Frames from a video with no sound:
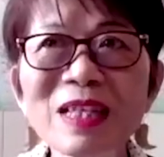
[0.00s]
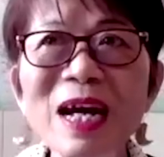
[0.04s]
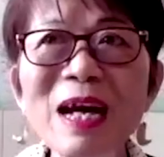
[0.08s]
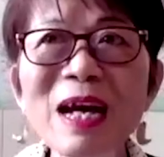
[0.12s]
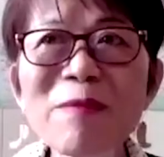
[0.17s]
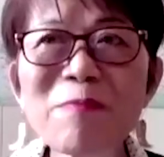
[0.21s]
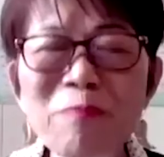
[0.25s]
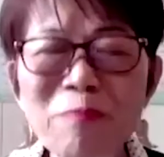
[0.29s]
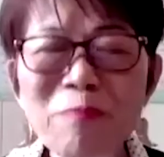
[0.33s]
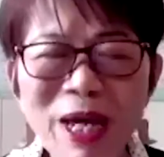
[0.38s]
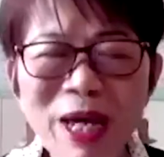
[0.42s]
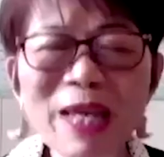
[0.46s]

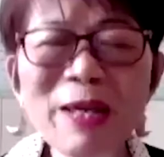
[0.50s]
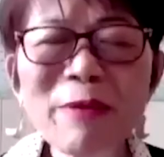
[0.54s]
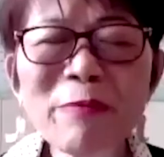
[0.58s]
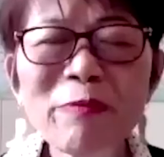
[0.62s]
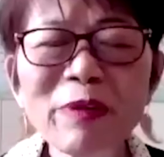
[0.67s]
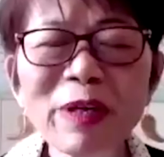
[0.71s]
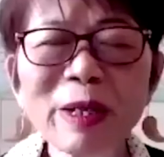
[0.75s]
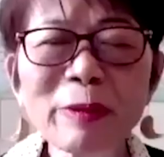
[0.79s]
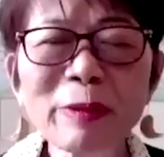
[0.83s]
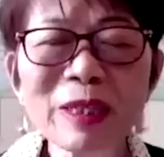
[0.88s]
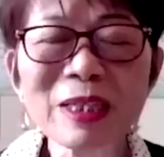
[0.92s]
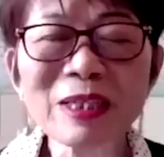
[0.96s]
I'm paid
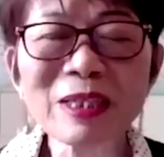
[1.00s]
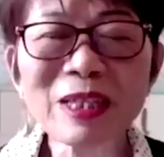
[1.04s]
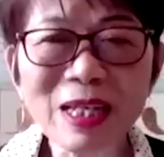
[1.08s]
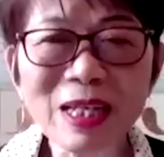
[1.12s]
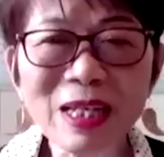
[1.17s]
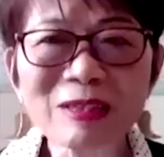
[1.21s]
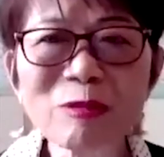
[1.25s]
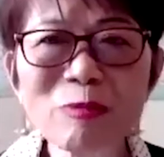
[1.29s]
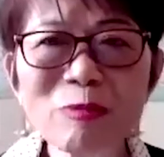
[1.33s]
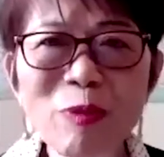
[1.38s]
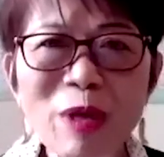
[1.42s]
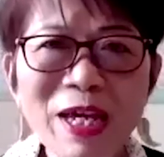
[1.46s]
by the
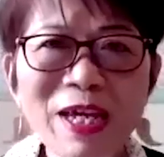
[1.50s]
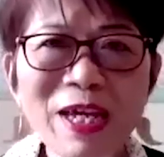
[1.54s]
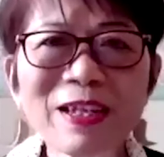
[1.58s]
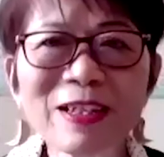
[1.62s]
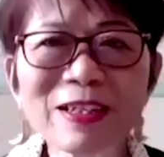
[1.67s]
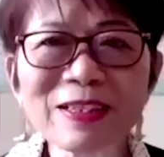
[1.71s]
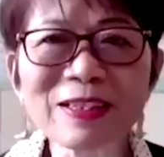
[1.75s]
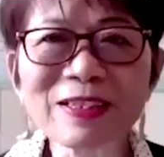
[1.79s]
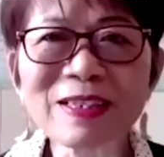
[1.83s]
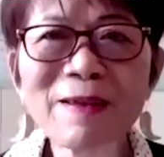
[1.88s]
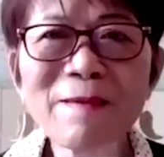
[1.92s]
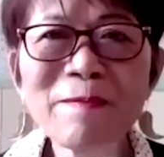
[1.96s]

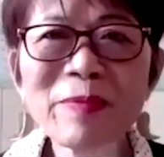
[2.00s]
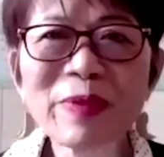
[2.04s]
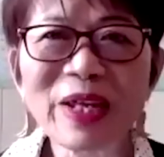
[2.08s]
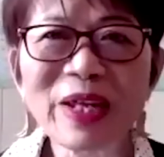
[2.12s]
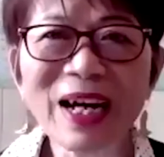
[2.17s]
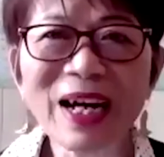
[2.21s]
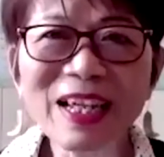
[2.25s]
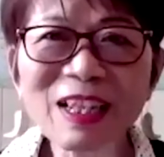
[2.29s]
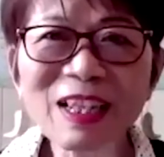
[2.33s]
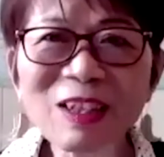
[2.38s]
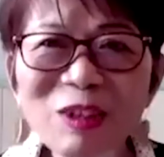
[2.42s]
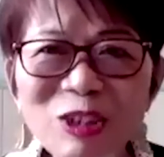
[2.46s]
taxpayers.
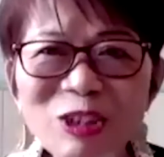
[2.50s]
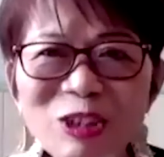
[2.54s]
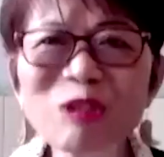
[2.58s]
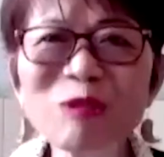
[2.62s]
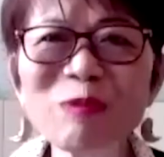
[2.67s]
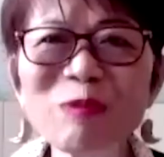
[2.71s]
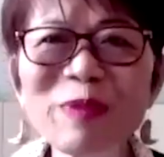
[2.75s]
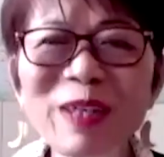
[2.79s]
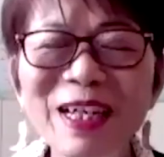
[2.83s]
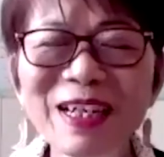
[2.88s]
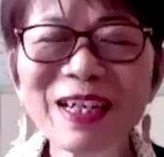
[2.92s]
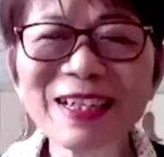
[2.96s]
I got to
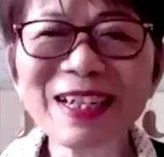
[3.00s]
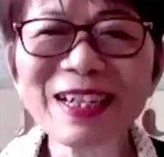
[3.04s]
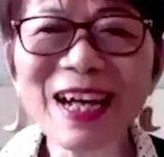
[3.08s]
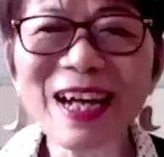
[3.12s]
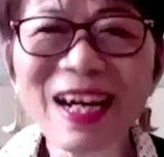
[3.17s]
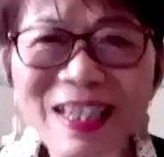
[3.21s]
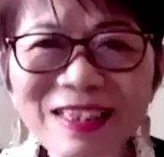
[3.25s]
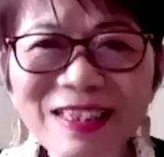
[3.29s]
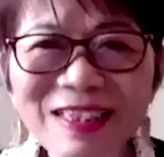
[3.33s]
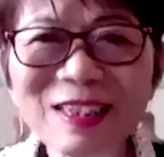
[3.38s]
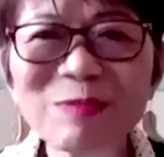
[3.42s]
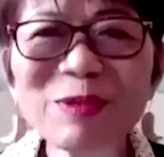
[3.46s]
be
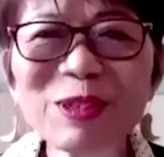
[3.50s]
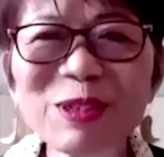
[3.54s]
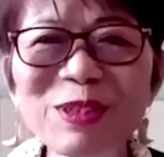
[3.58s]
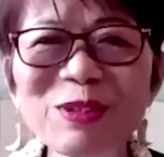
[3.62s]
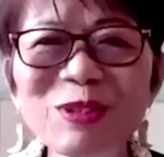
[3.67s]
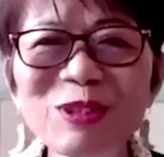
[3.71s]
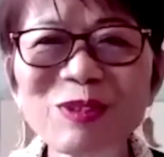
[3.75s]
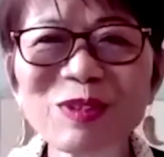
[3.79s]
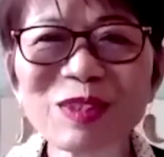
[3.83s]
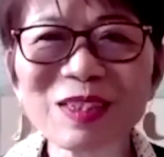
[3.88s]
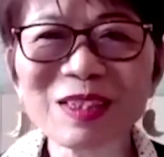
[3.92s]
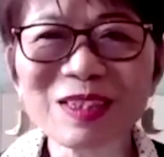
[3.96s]
accountable
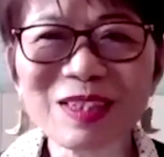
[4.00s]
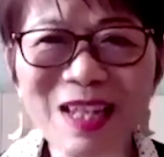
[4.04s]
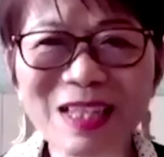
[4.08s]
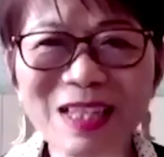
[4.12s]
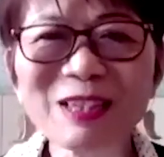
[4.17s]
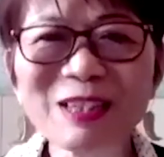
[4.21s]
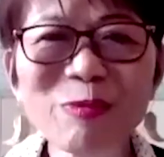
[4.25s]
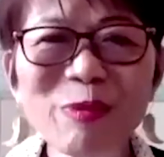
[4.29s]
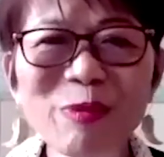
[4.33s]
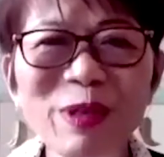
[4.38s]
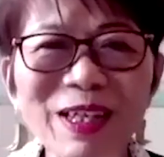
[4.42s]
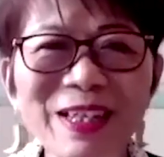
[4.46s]
to the
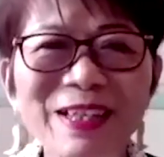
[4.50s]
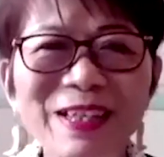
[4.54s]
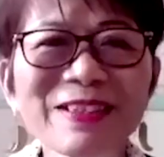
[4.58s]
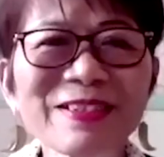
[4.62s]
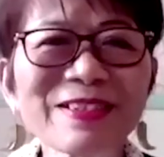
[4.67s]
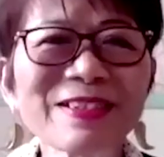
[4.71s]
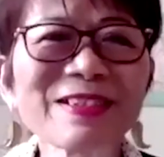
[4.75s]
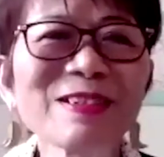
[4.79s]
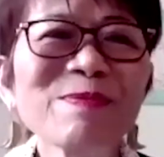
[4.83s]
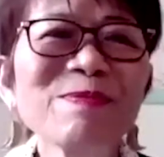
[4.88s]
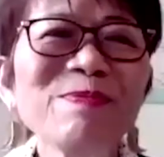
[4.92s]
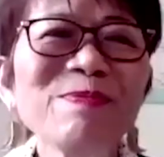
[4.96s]
taxpayers.